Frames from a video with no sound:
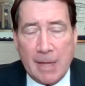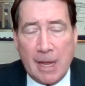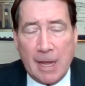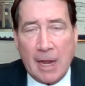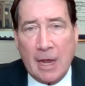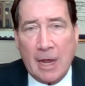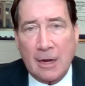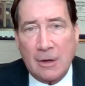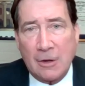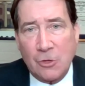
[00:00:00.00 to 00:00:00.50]

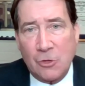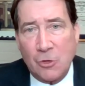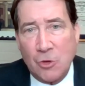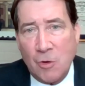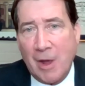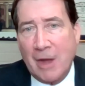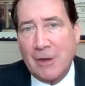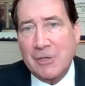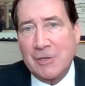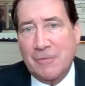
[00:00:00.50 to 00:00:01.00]
And you
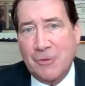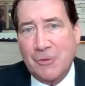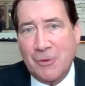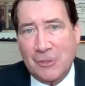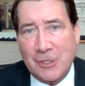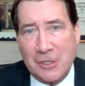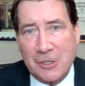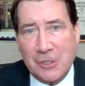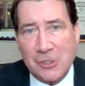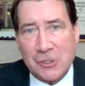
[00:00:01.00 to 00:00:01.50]
know how
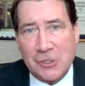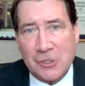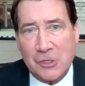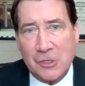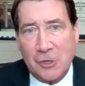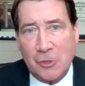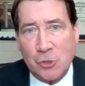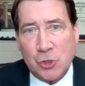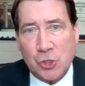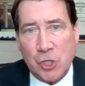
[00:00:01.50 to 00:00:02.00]
difficult it is to
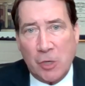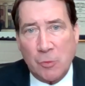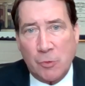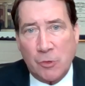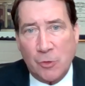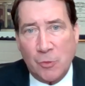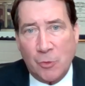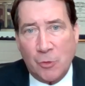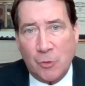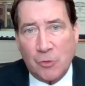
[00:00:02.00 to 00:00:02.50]
negotiate with
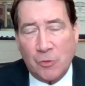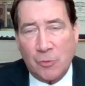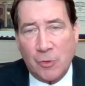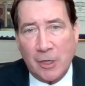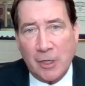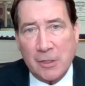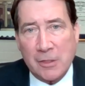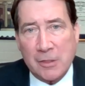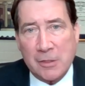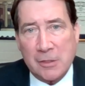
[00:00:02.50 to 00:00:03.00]
the North
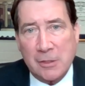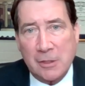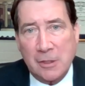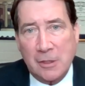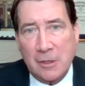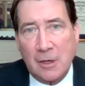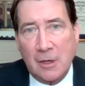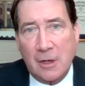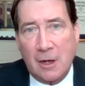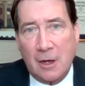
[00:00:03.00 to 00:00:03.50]

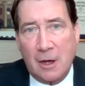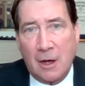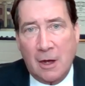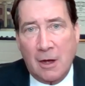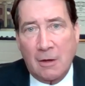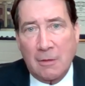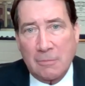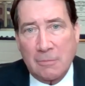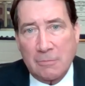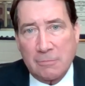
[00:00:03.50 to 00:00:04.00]

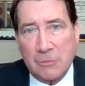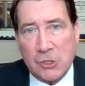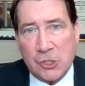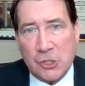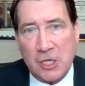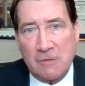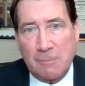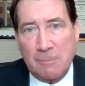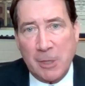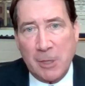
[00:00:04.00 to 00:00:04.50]
Koreans.
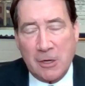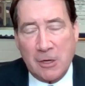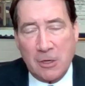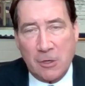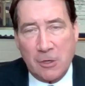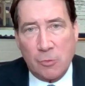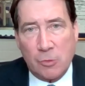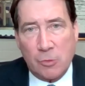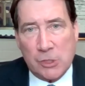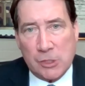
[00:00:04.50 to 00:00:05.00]
Steve Began,
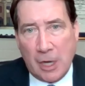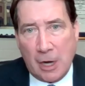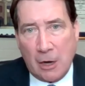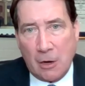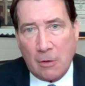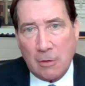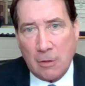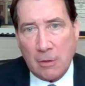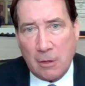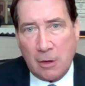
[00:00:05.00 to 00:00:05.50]
who was
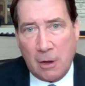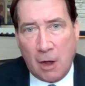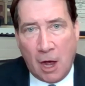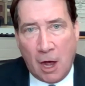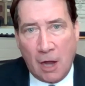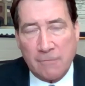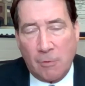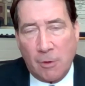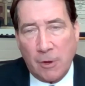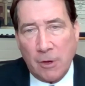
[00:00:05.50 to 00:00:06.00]
our
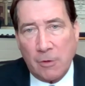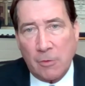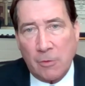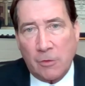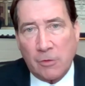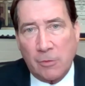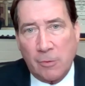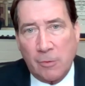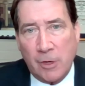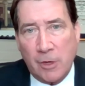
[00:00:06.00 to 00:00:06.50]
envoy to
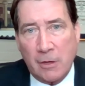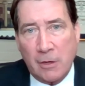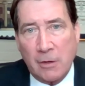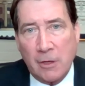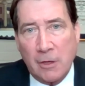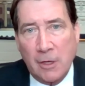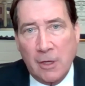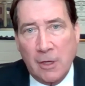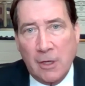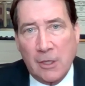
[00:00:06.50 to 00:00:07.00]
North Korea,
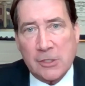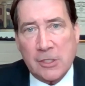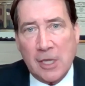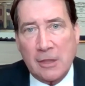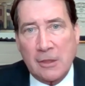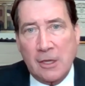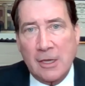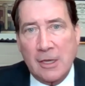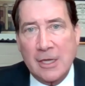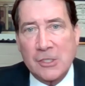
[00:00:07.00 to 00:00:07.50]

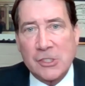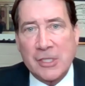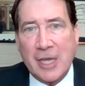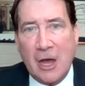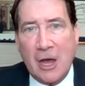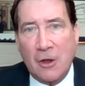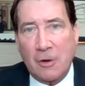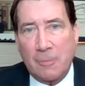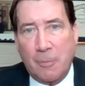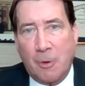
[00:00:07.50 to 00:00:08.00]
said that his
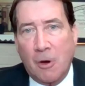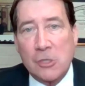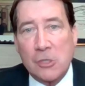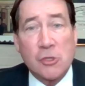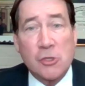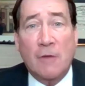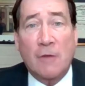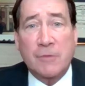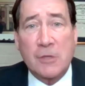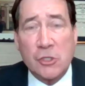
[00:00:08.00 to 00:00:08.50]
counterparts
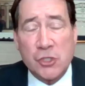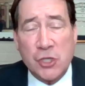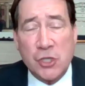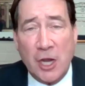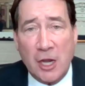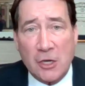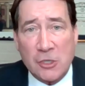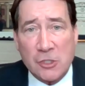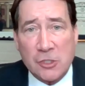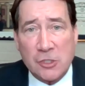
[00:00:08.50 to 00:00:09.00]
often
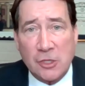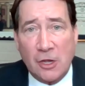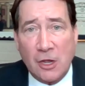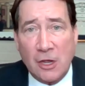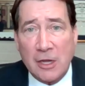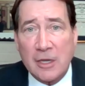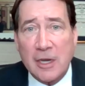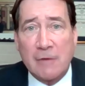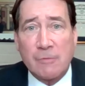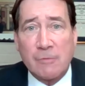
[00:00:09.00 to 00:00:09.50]
changed.
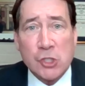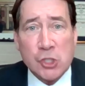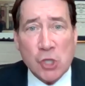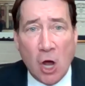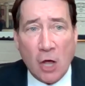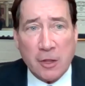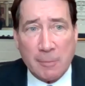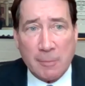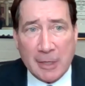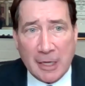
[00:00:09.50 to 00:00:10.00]
He never
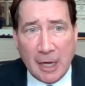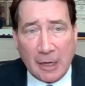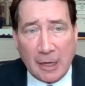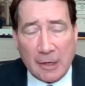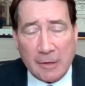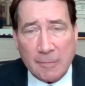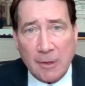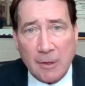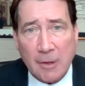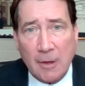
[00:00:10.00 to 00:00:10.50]
saw them again
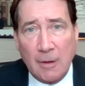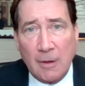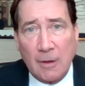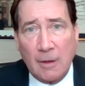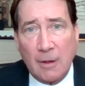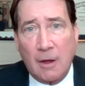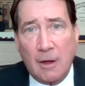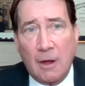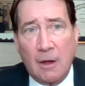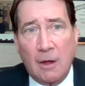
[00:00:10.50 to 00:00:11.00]

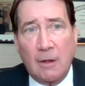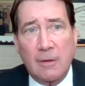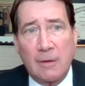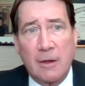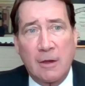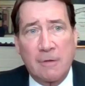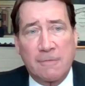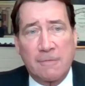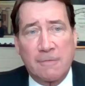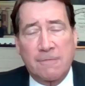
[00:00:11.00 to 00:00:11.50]

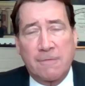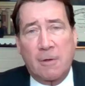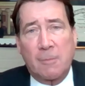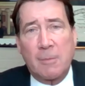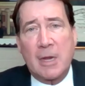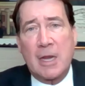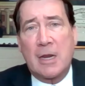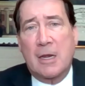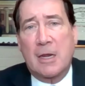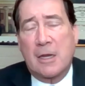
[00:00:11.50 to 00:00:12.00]
if a
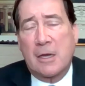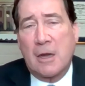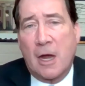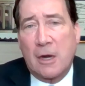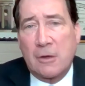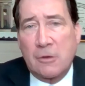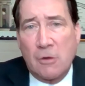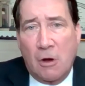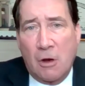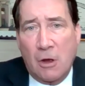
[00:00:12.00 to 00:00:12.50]
meeting had
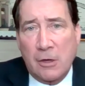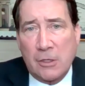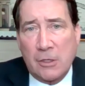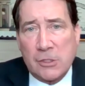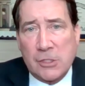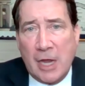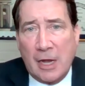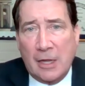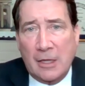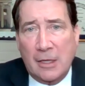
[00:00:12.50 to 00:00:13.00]
not gone
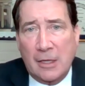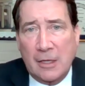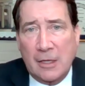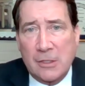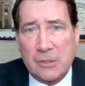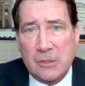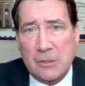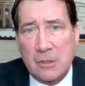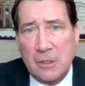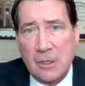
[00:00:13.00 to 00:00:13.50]
exactly
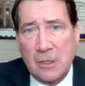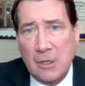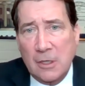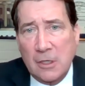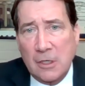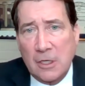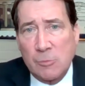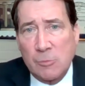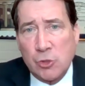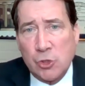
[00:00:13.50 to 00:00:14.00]
as
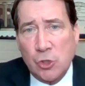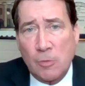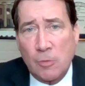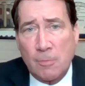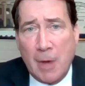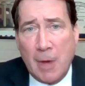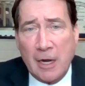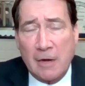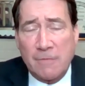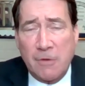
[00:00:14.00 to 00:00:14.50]
Kim Jong-un
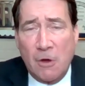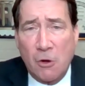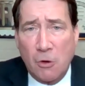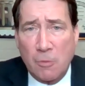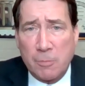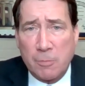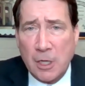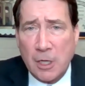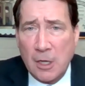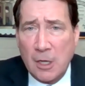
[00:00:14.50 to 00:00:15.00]
might have
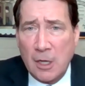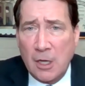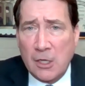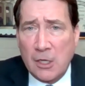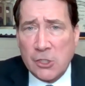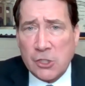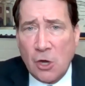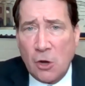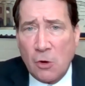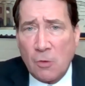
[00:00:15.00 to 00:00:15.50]
hoped.
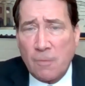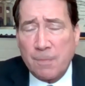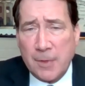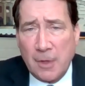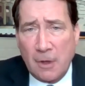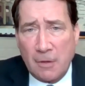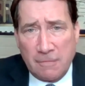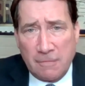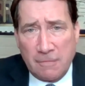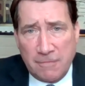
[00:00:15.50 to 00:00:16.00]
So
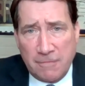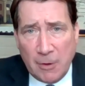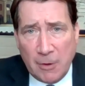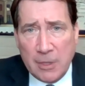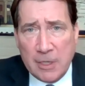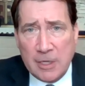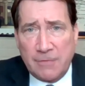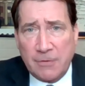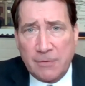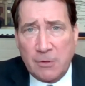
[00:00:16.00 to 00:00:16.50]
very
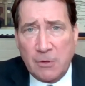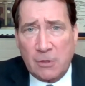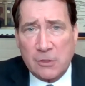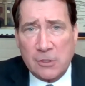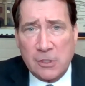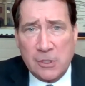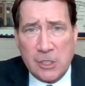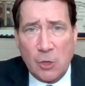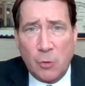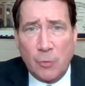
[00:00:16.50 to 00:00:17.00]
difficult
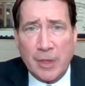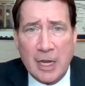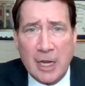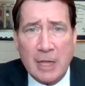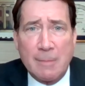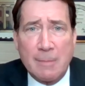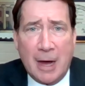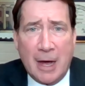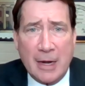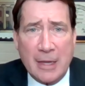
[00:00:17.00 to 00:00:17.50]
to deal with
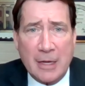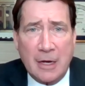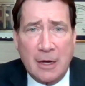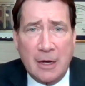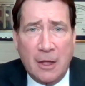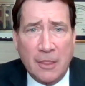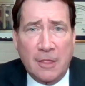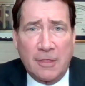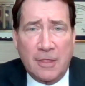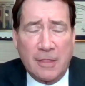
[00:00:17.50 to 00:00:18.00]
anybody
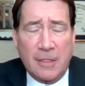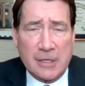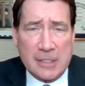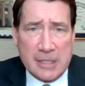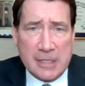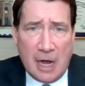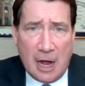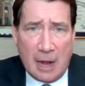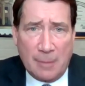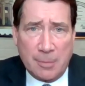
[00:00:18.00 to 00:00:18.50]
other than the
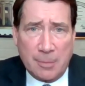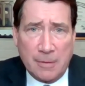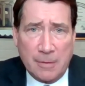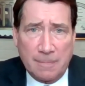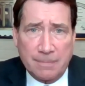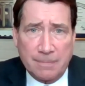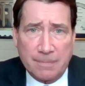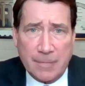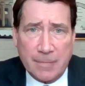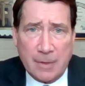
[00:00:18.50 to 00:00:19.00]
top
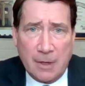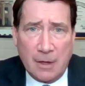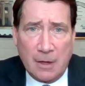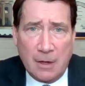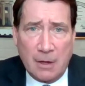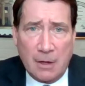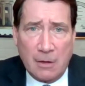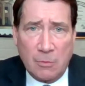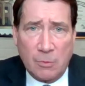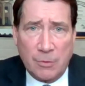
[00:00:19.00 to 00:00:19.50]

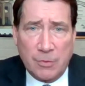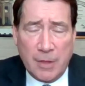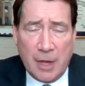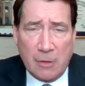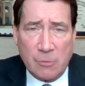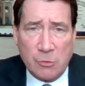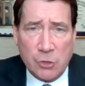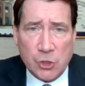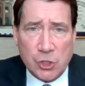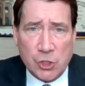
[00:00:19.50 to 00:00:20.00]
with
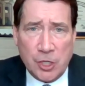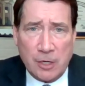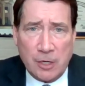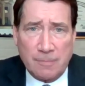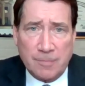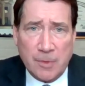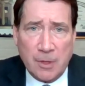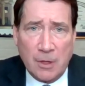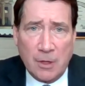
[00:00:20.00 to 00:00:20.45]
that regime.